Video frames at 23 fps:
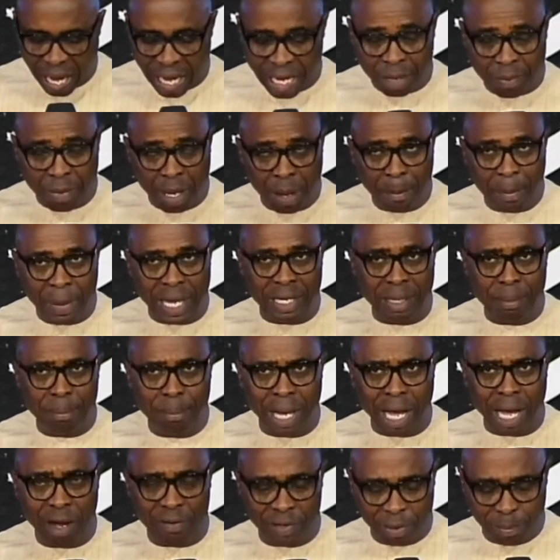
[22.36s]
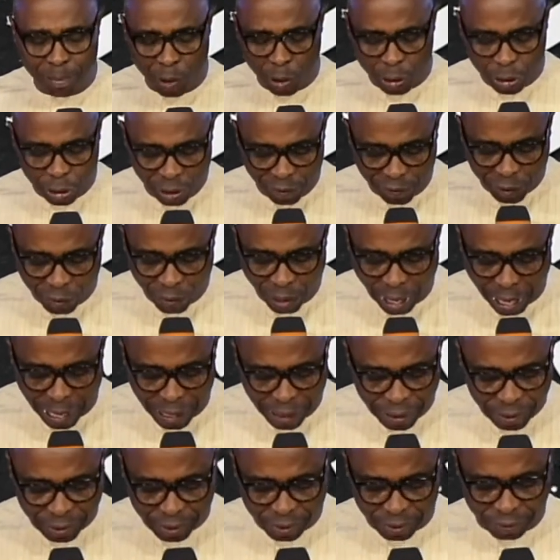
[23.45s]
I am a member of the body of
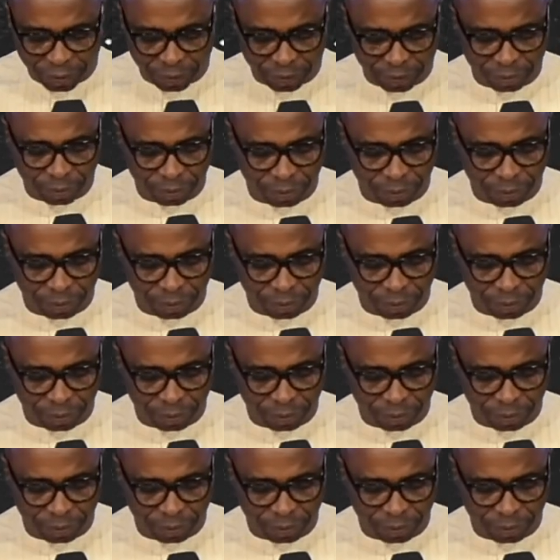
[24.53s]
Christ,